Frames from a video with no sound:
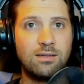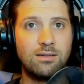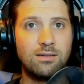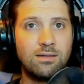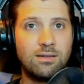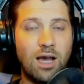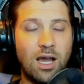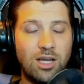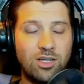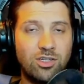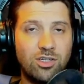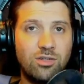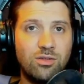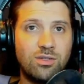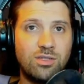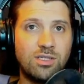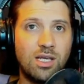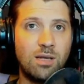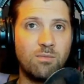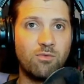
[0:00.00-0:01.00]
I should do
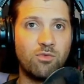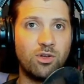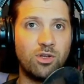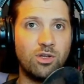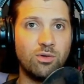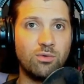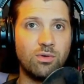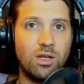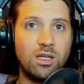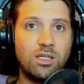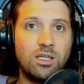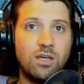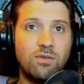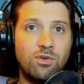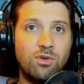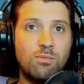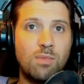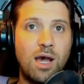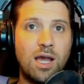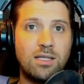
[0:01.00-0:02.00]
the same for you and give
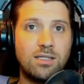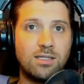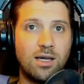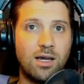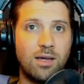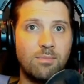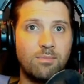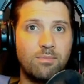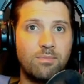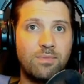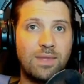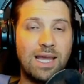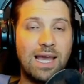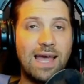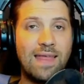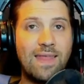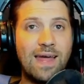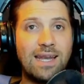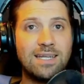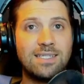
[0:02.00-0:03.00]
you my time.
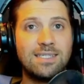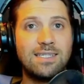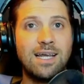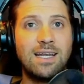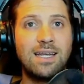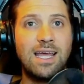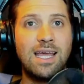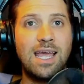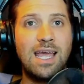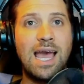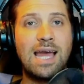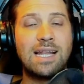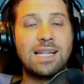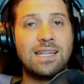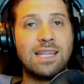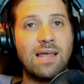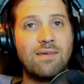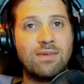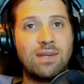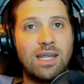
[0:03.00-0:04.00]
And that is Sunday at
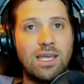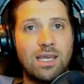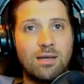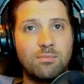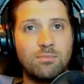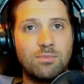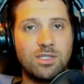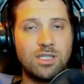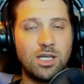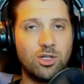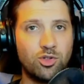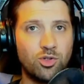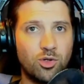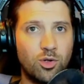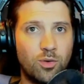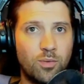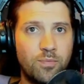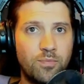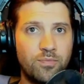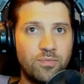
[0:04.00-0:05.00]
11 a.m.
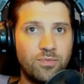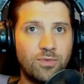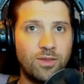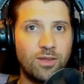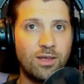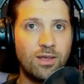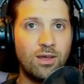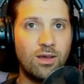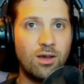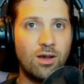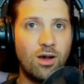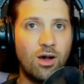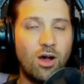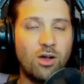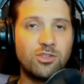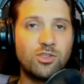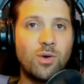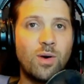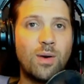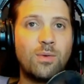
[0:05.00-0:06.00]
Central.
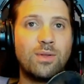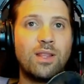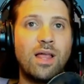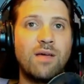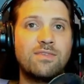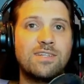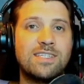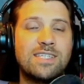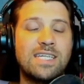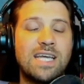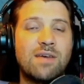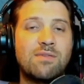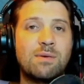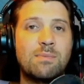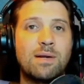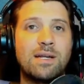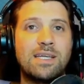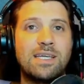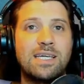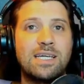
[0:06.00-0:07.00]
Also, I would love to see
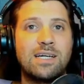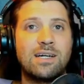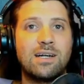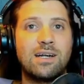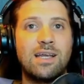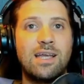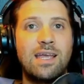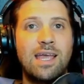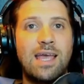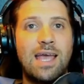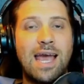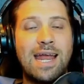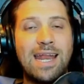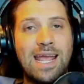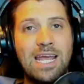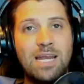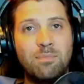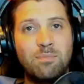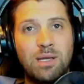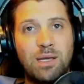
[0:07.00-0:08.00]
everybody here at
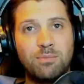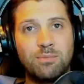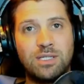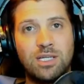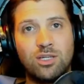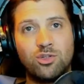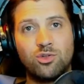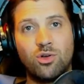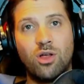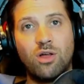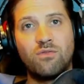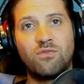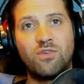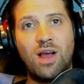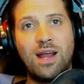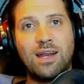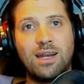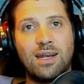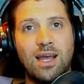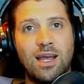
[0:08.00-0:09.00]
8 p.m. Central on
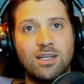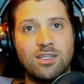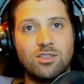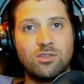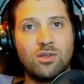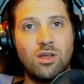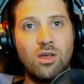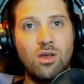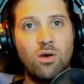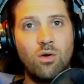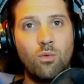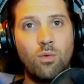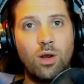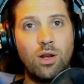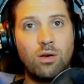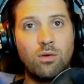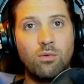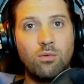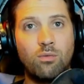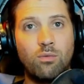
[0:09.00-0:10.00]
Friday nights
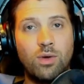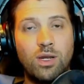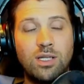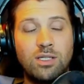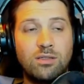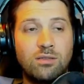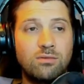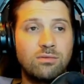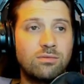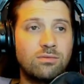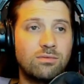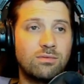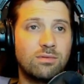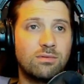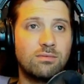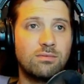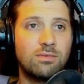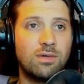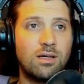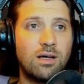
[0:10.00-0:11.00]
when we do
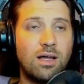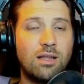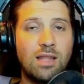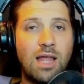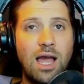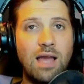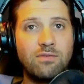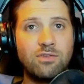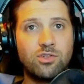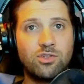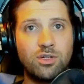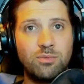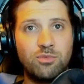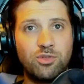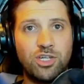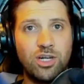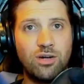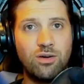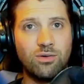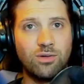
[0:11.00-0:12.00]
a live stream
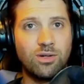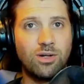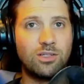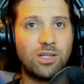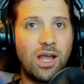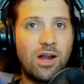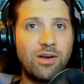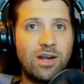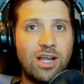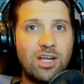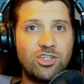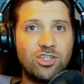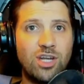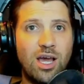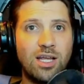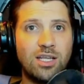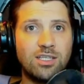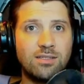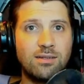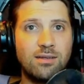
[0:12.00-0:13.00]
show called Iron Age
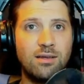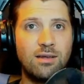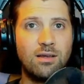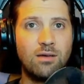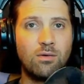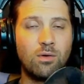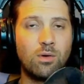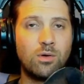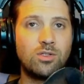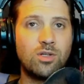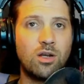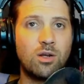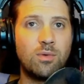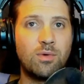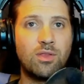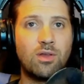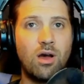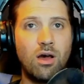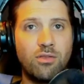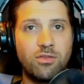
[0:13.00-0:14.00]
Nights, where we're talking
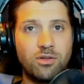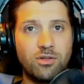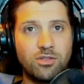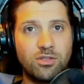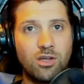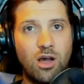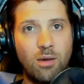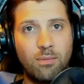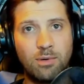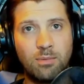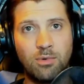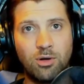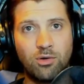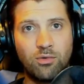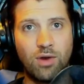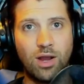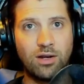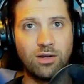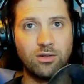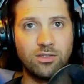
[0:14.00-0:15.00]
with authors, comic book
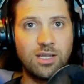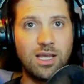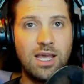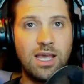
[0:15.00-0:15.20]
writers,